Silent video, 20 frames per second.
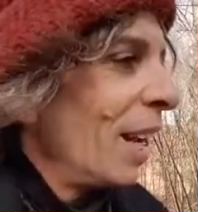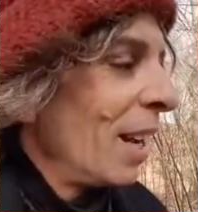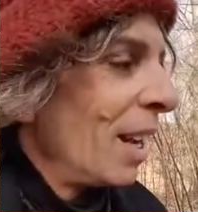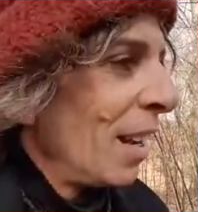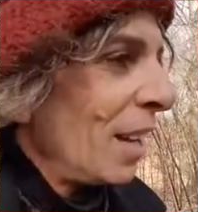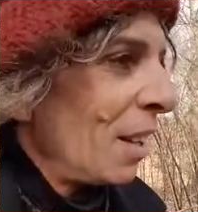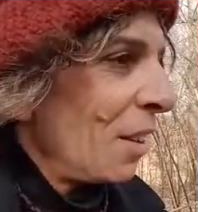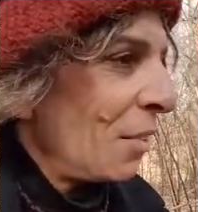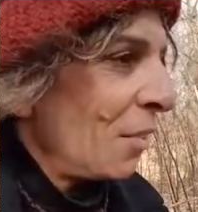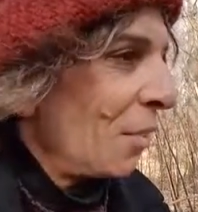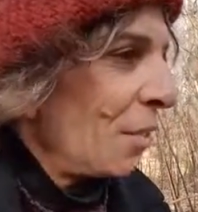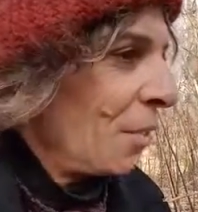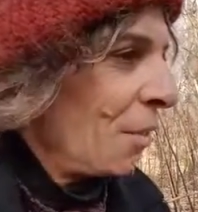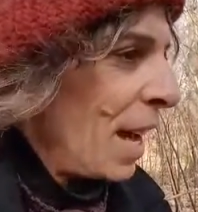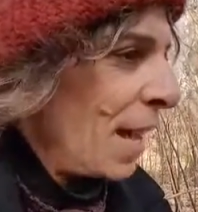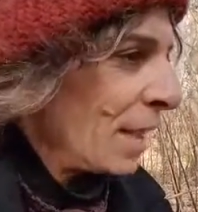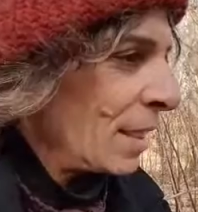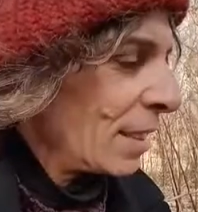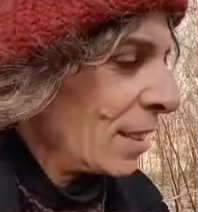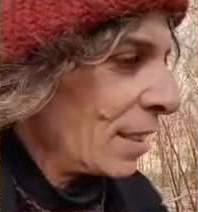that
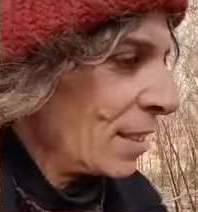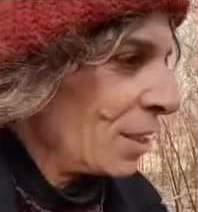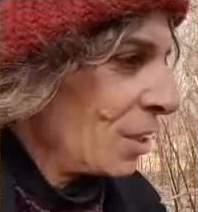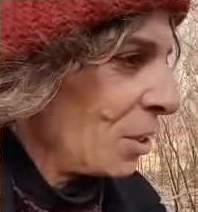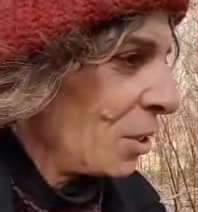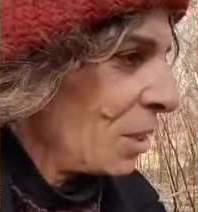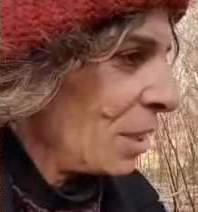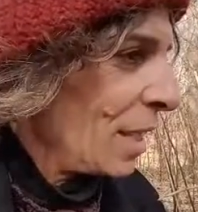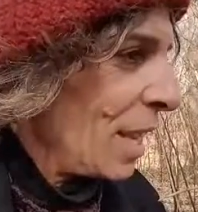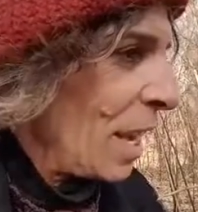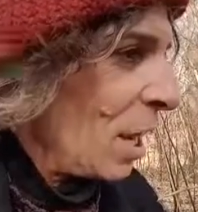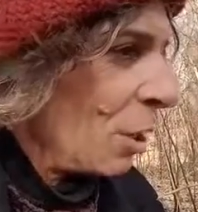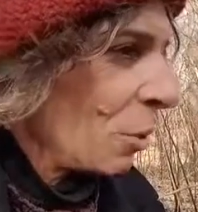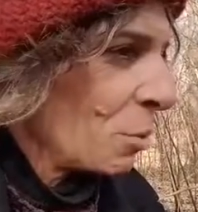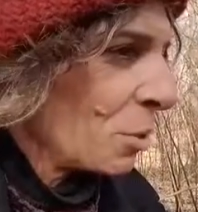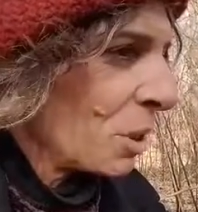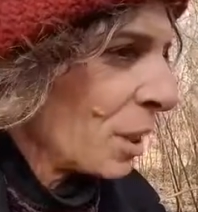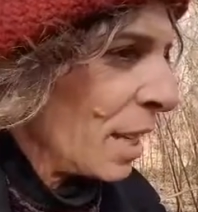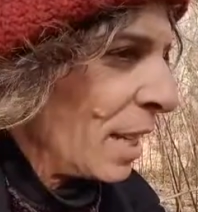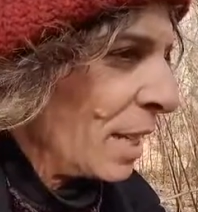certainly helps
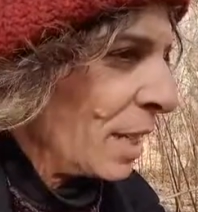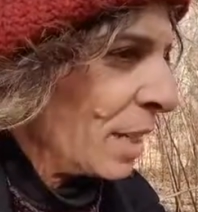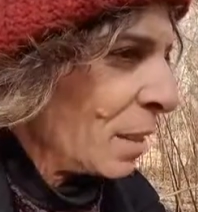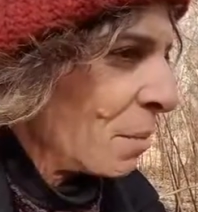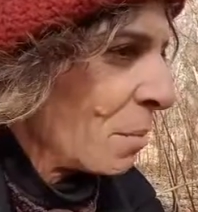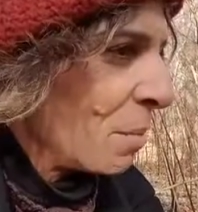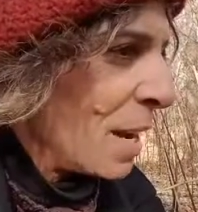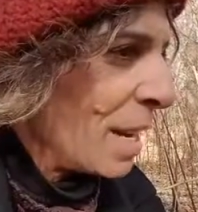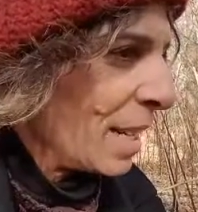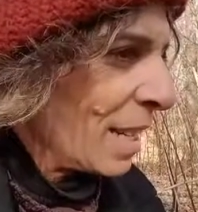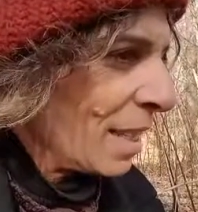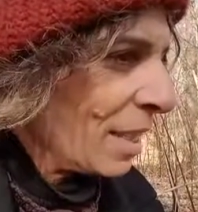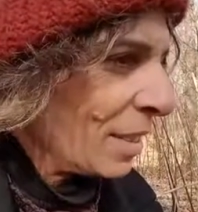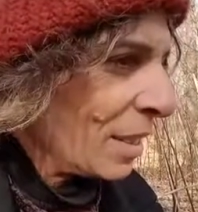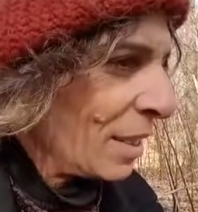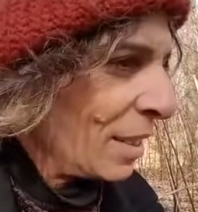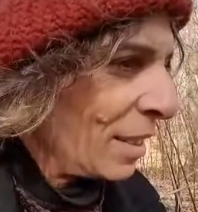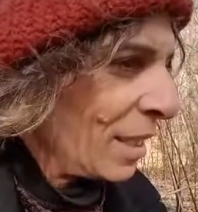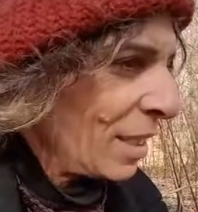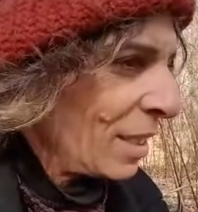in making the
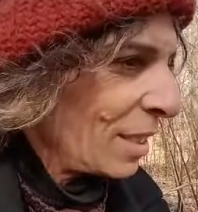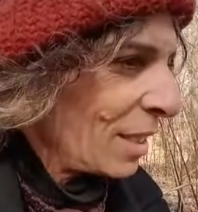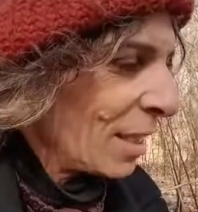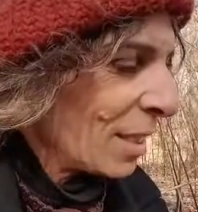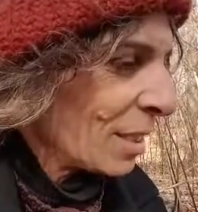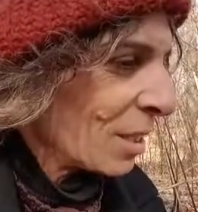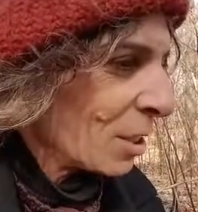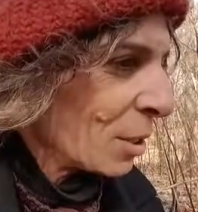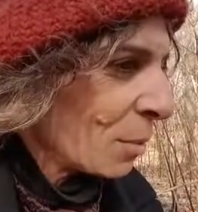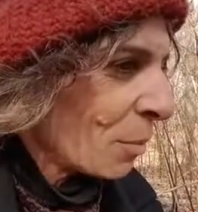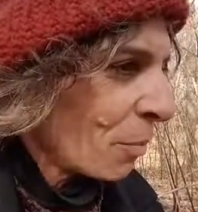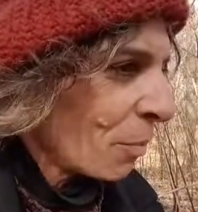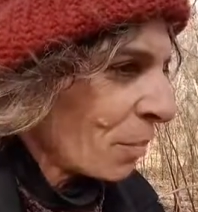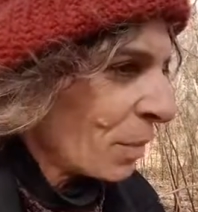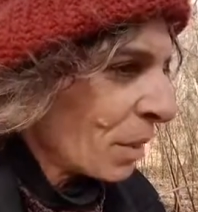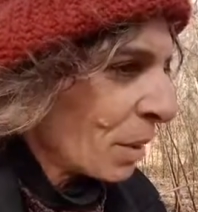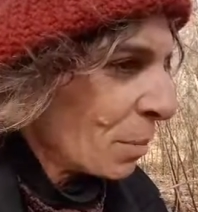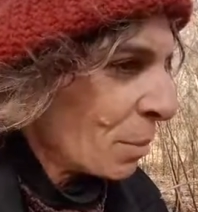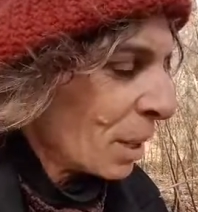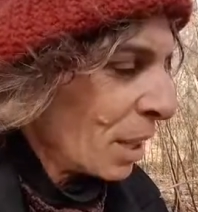distance,
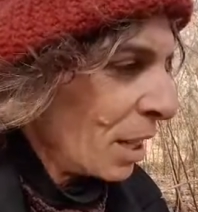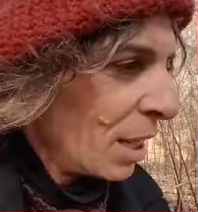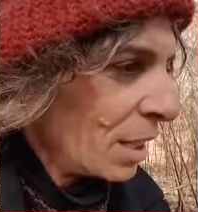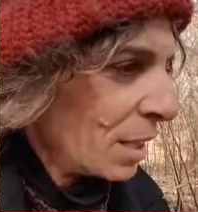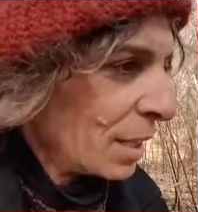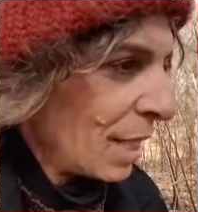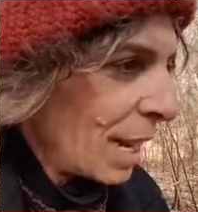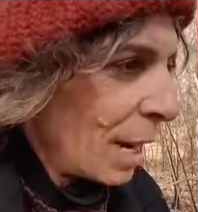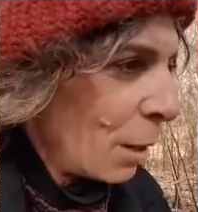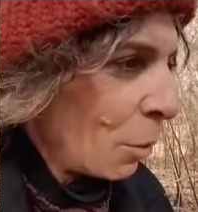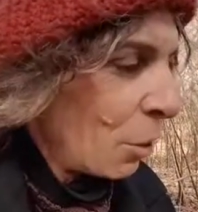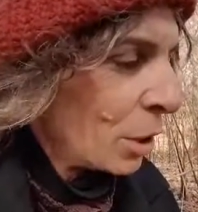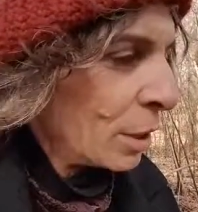because I would,